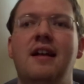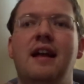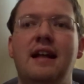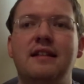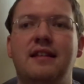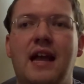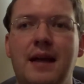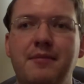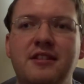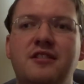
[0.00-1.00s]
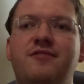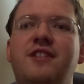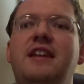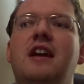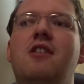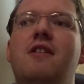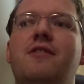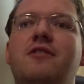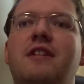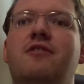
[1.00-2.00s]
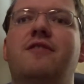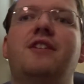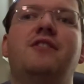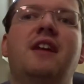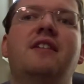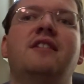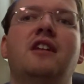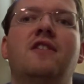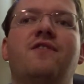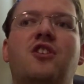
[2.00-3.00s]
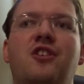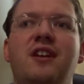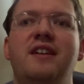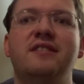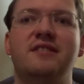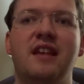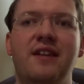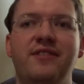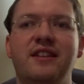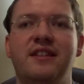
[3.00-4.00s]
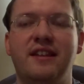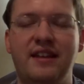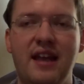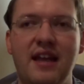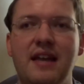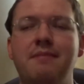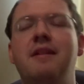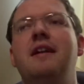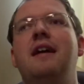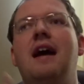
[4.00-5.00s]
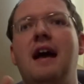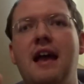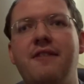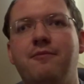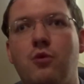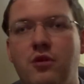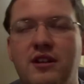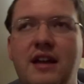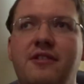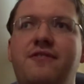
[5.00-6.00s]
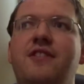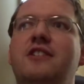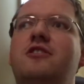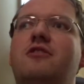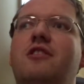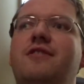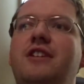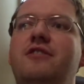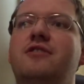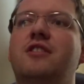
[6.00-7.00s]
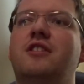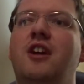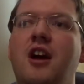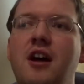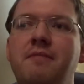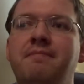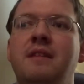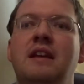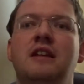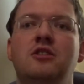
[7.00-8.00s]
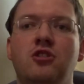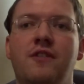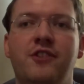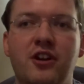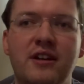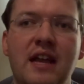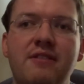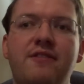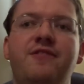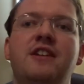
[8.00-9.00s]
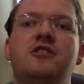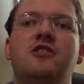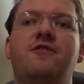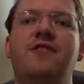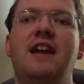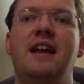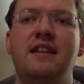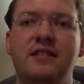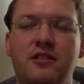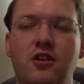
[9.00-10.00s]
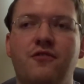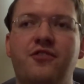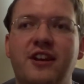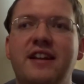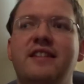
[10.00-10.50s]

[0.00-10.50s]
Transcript: At the time of this video, I've only reviewed Alien three, Seven, and The Game. I have more David Fincher reviews to come. So if you're a David Fincher fan, don't forget